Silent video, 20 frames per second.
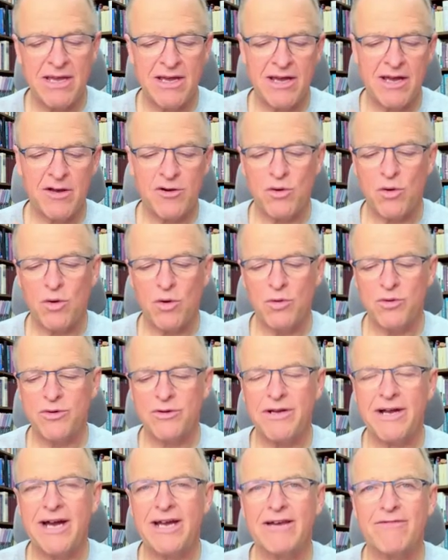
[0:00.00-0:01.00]
and a whole new
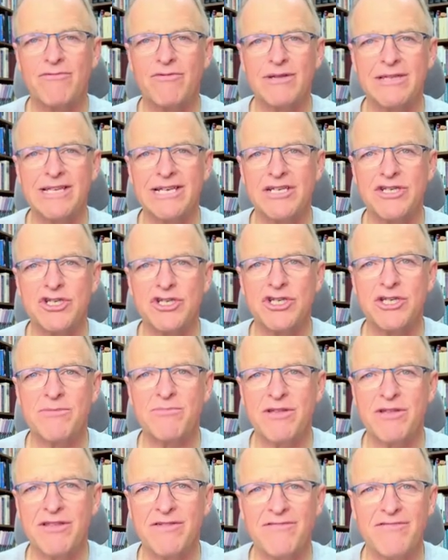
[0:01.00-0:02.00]
kind of relationship
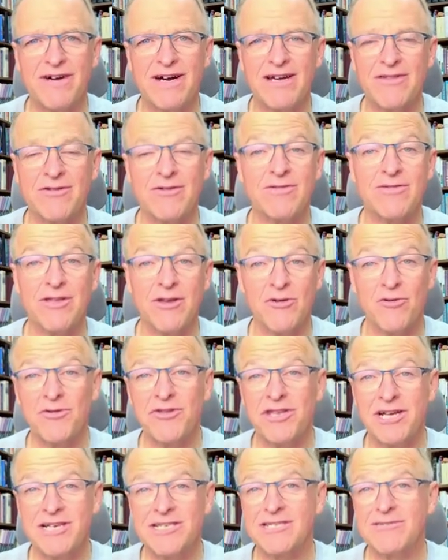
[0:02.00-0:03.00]
to the Father that Old
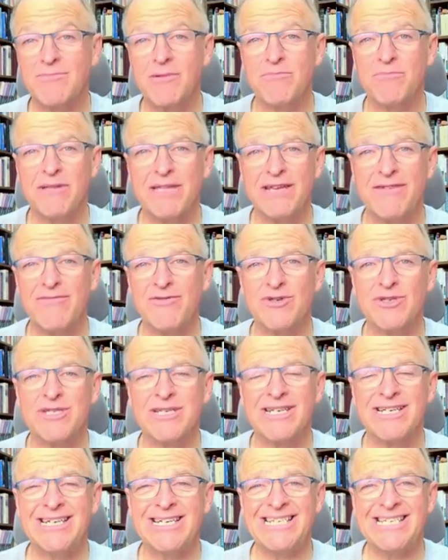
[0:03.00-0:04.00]
Testament believers
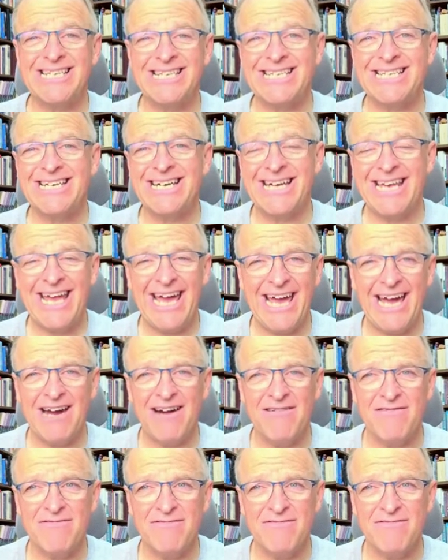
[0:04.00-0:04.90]
did not have.